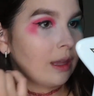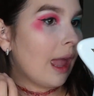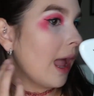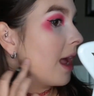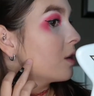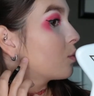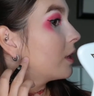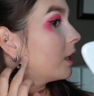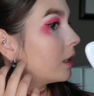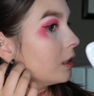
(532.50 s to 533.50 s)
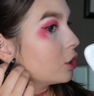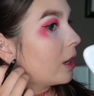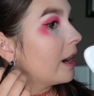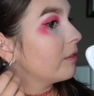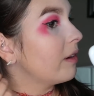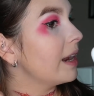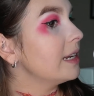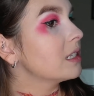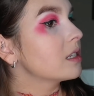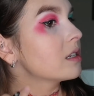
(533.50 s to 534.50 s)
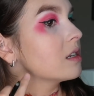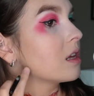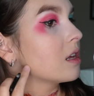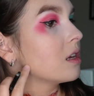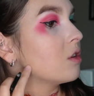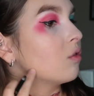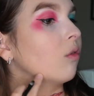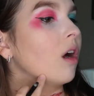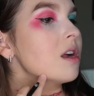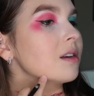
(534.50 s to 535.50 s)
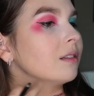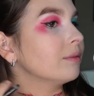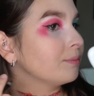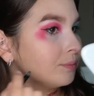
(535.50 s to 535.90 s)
and we're gonna try and write rotten.